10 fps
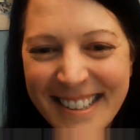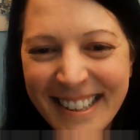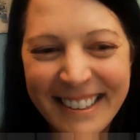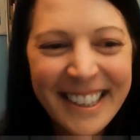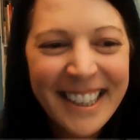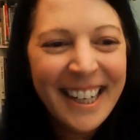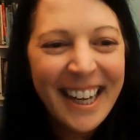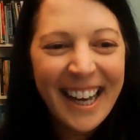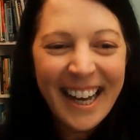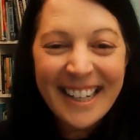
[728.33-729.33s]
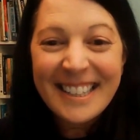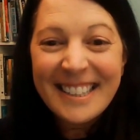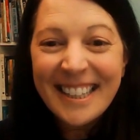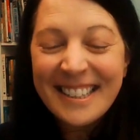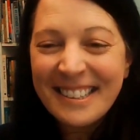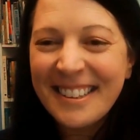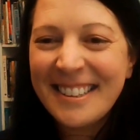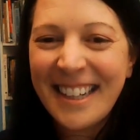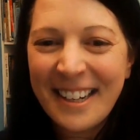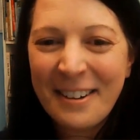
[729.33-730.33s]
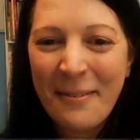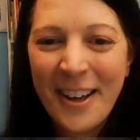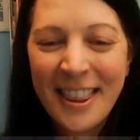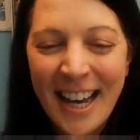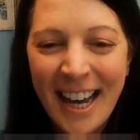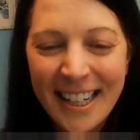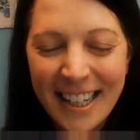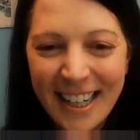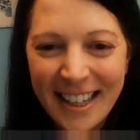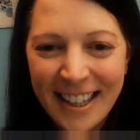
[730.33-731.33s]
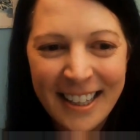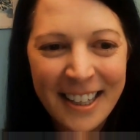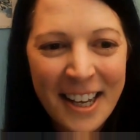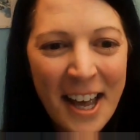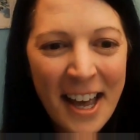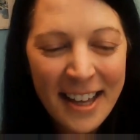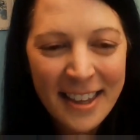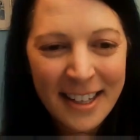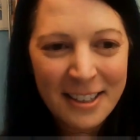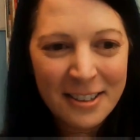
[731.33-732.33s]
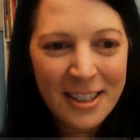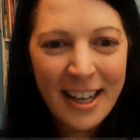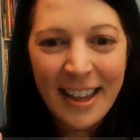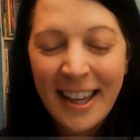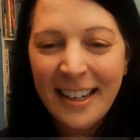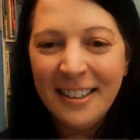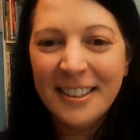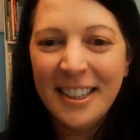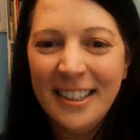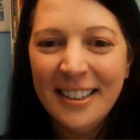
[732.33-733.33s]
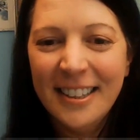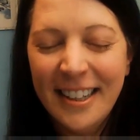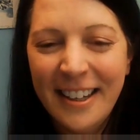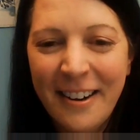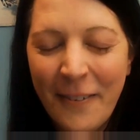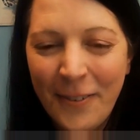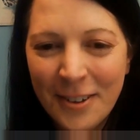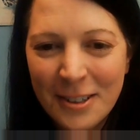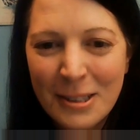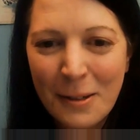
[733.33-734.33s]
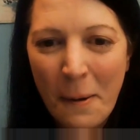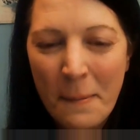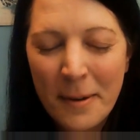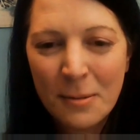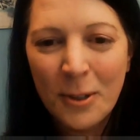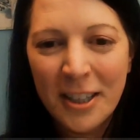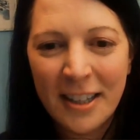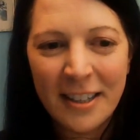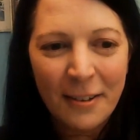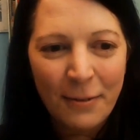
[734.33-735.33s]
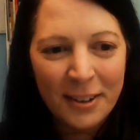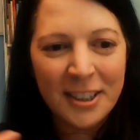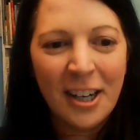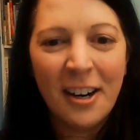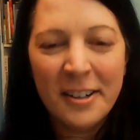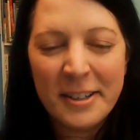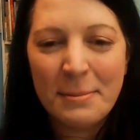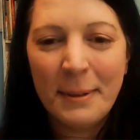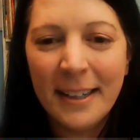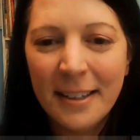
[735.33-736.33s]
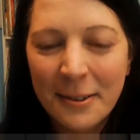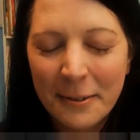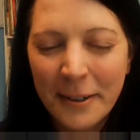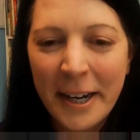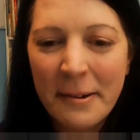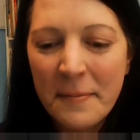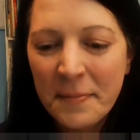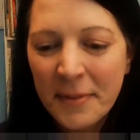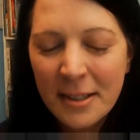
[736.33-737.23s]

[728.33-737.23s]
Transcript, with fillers: so I just get so excited about that. And then and then you're and then you're here. And then it feels so much more and then you feel your heart expand, right?